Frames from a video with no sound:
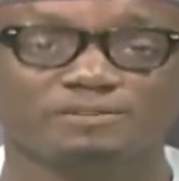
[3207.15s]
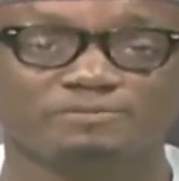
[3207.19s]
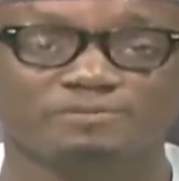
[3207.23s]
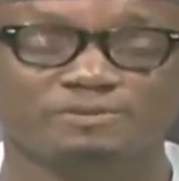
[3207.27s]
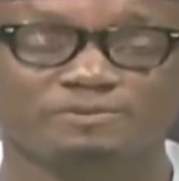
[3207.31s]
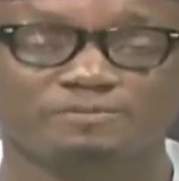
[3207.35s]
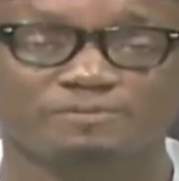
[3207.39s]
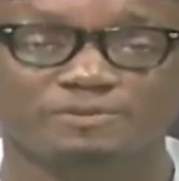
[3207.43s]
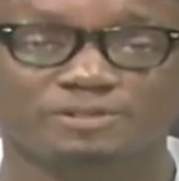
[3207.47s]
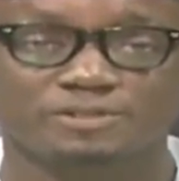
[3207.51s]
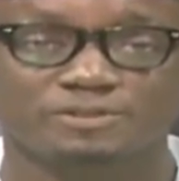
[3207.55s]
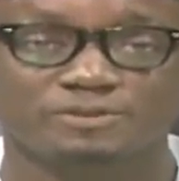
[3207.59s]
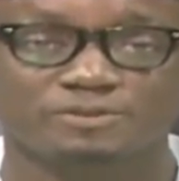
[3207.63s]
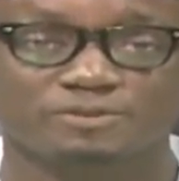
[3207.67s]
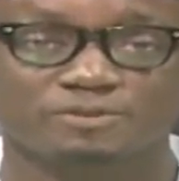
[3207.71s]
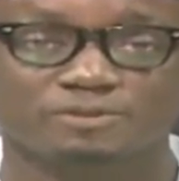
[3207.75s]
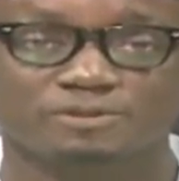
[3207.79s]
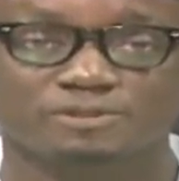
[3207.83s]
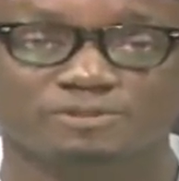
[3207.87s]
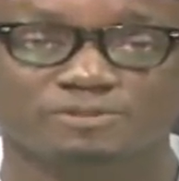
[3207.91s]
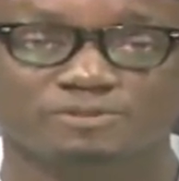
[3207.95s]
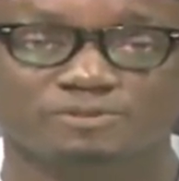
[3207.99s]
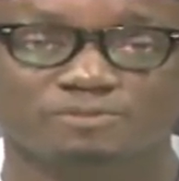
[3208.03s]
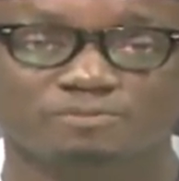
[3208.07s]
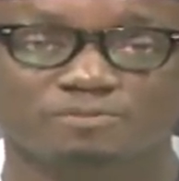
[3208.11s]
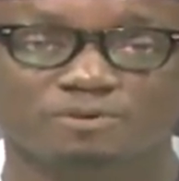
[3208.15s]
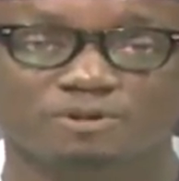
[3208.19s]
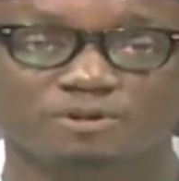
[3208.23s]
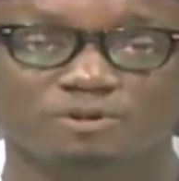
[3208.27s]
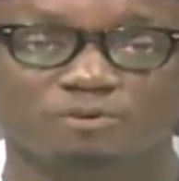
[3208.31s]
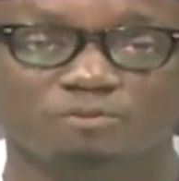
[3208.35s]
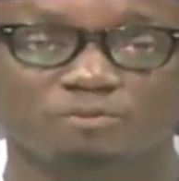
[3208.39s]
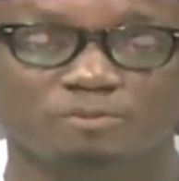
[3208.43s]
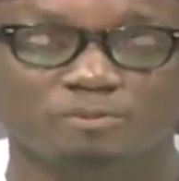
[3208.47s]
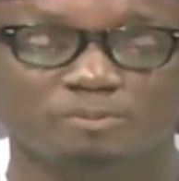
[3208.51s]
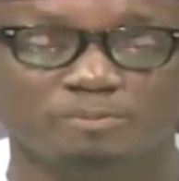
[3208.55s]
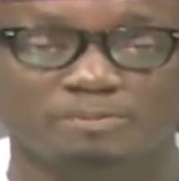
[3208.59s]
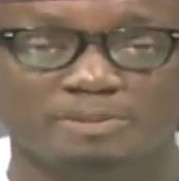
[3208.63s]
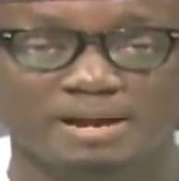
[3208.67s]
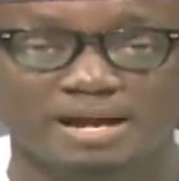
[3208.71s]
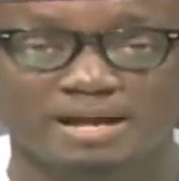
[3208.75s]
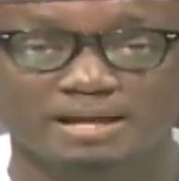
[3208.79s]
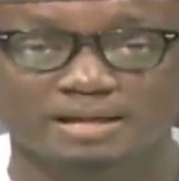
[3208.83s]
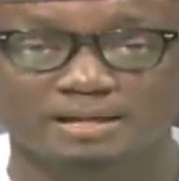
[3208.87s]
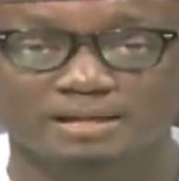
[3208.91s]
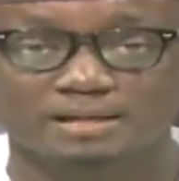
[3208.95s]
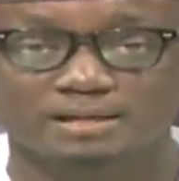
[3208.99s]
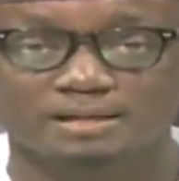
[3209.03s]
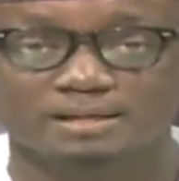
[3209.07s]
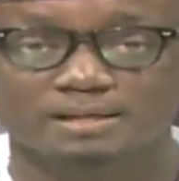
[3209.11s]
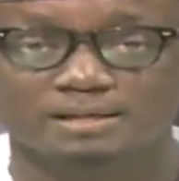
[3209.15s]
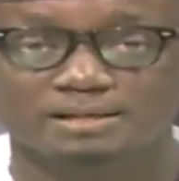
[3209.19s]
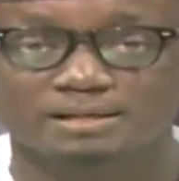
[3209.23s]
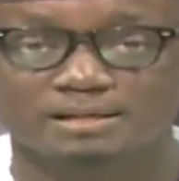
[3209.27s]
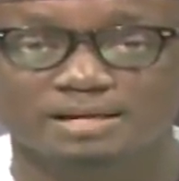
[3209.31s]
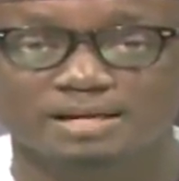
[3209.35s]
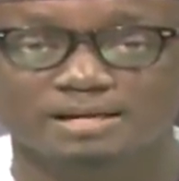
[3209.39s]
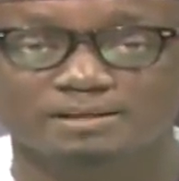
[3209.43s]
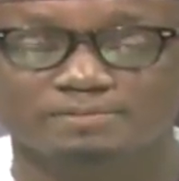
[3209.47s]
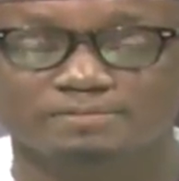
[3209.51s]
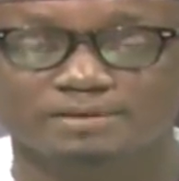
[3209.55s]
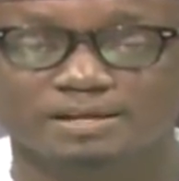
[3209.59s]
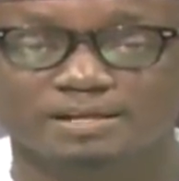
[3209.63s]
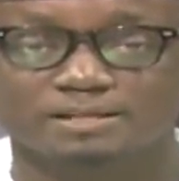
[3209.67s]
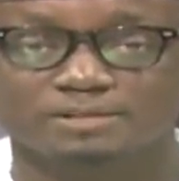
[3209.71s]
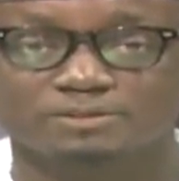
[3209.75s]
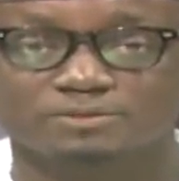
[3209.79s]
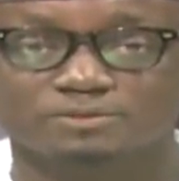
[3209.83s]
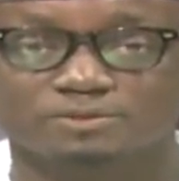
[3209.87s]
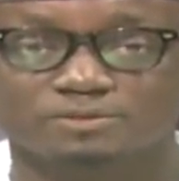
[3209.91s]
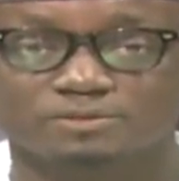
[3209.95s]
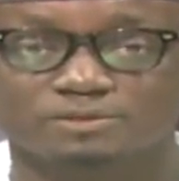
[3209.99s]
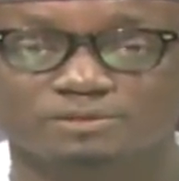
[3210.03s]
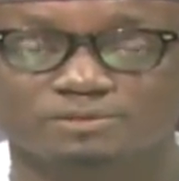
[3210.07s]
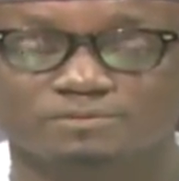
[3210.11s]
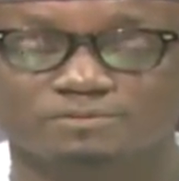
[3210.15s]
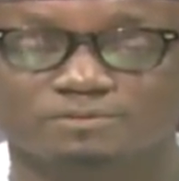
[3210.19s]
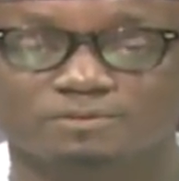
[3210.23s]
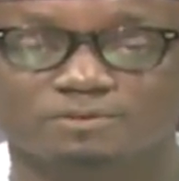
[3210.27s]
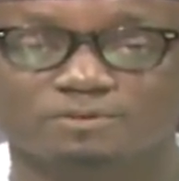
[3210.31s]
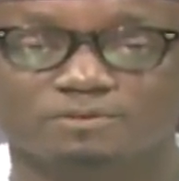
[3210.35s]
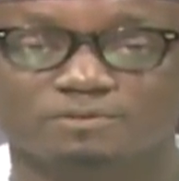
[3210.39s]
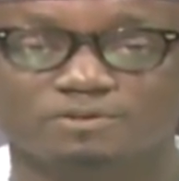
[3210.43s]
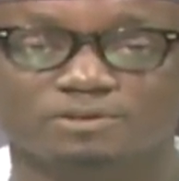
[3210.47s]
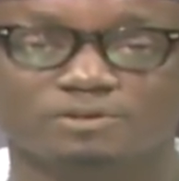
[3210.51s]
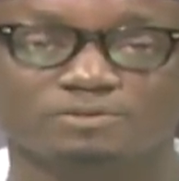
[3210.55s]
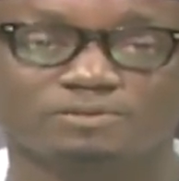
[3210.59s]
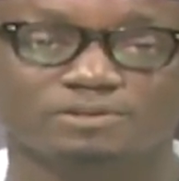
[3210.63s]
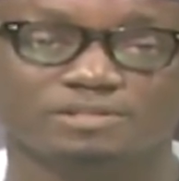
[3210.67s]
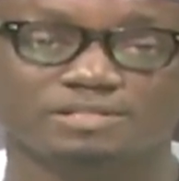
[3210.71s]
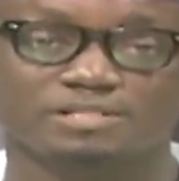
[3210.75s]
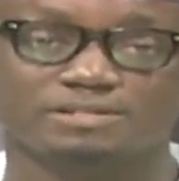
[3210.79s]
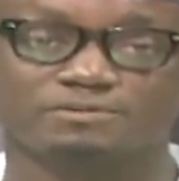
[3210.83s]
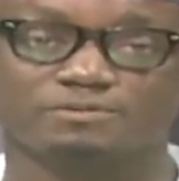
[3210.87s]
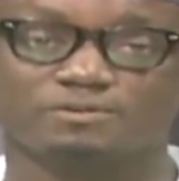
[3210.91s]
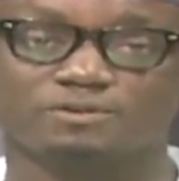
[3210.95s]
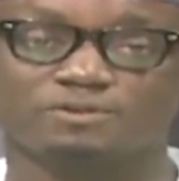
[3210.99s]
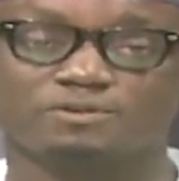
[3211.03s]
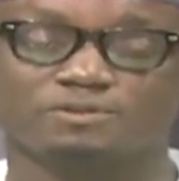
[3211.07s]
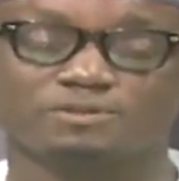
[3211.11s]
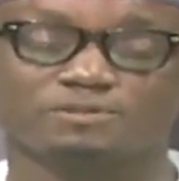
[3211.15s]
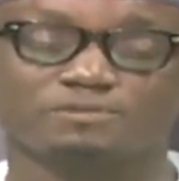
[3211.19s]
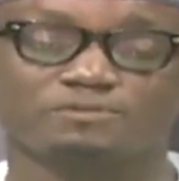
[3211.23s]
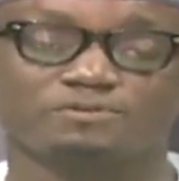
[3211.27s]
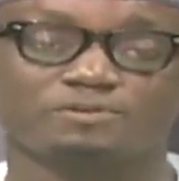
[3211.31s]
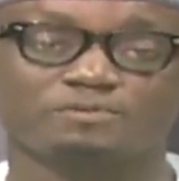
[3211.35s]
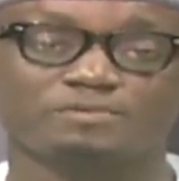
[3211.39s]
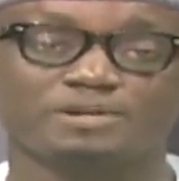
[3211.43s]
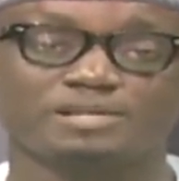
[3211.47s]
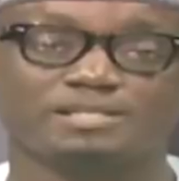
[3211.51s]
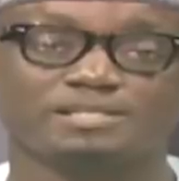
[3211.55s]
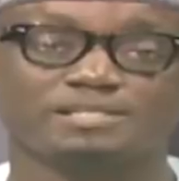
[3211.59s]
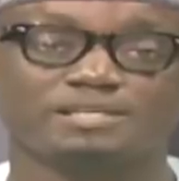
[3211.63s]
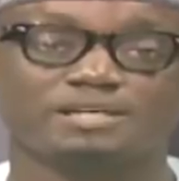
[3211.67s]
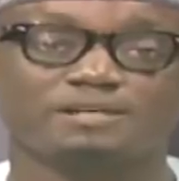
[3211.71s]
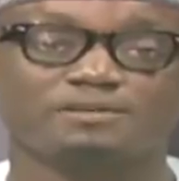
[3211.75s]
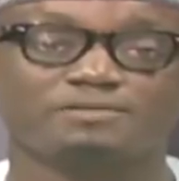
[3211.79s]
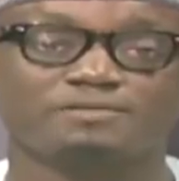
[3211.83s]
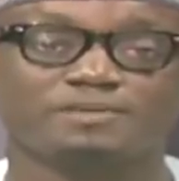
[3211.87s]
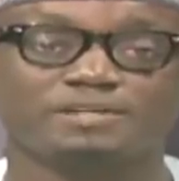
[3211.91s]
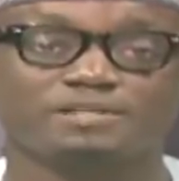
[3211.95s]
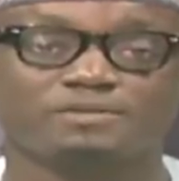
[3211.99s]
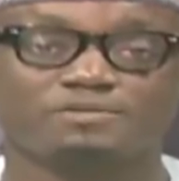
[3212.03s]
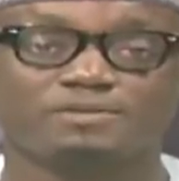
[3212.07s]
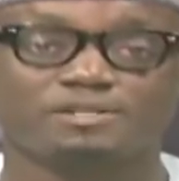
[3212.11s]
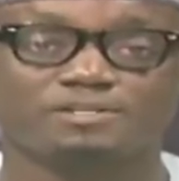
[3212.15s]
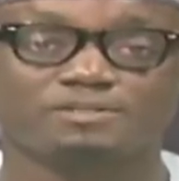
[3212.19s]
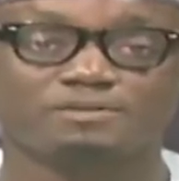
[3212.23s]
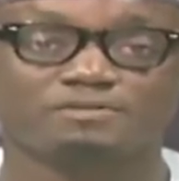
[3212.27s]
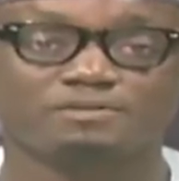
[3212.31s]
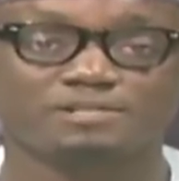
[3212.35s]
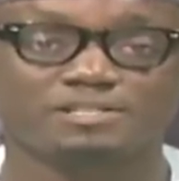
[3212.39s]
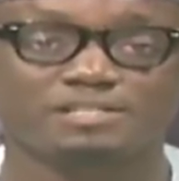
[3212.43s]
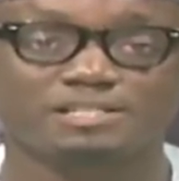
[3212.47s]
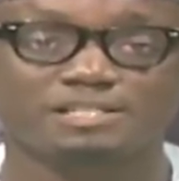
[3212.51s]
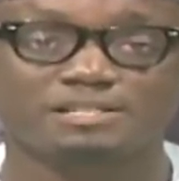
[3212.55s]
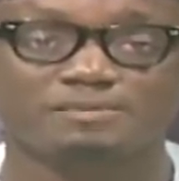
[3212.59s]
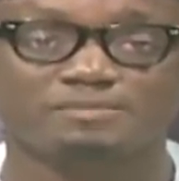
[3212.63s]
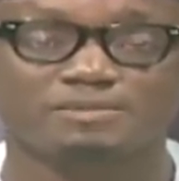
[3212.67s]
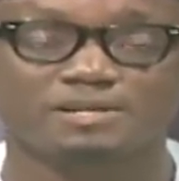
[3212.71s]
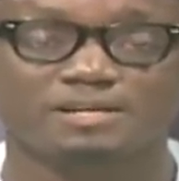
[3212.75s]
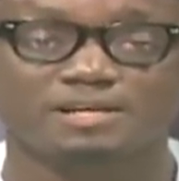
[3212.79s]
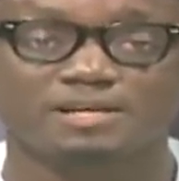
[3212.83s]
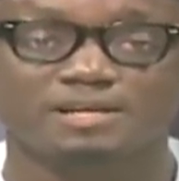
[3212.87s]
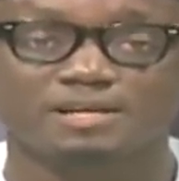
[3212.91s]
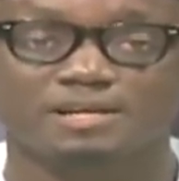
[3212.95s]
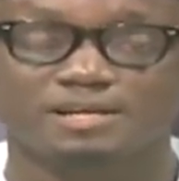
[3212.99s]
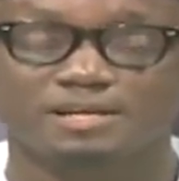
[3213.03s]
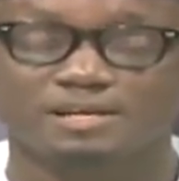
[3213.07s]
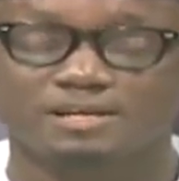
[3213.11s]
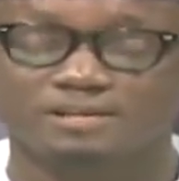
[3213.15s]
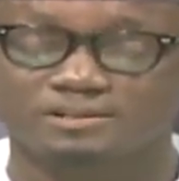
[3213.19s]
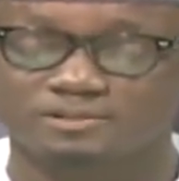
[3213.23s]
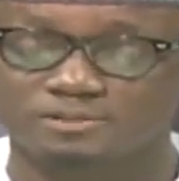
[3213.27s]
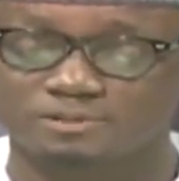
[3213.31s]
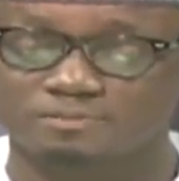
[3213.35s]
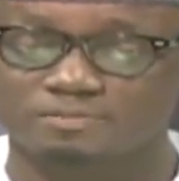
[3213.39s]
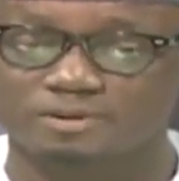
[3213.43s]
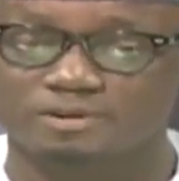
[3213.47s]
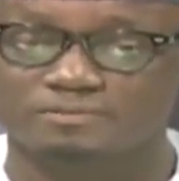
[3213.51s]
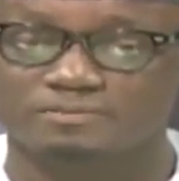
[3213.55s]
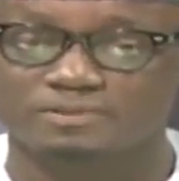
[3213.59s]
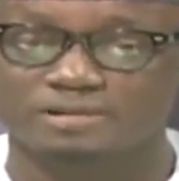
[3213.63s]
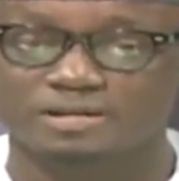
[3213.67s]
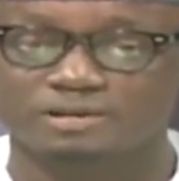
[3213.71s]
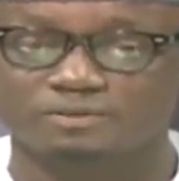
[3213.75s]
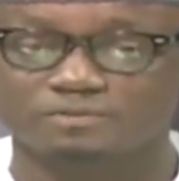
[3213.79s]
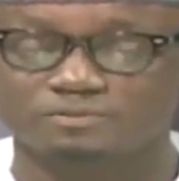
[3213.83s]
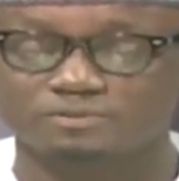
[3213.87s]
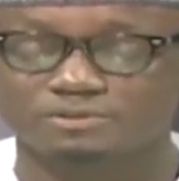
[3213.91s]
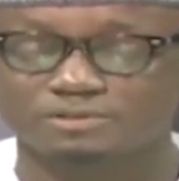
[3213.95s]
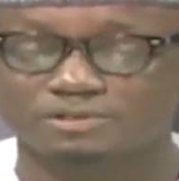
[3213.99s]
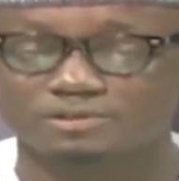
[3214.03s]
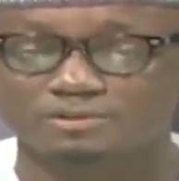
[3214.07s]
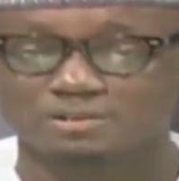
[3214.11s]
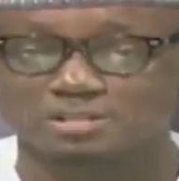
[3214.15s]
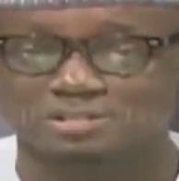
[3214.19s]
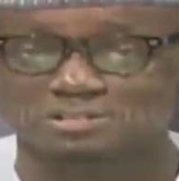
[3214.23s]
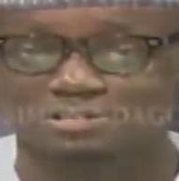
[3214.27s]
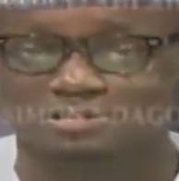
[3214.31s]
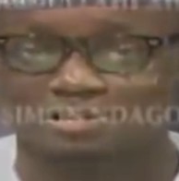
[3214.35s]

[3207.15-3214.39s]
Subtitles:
Feel free to join us tomorrow. We'll be back live and exclusive only on TV Gotel. From myself and the rest of the team, it's goodbye for now. We'll see you next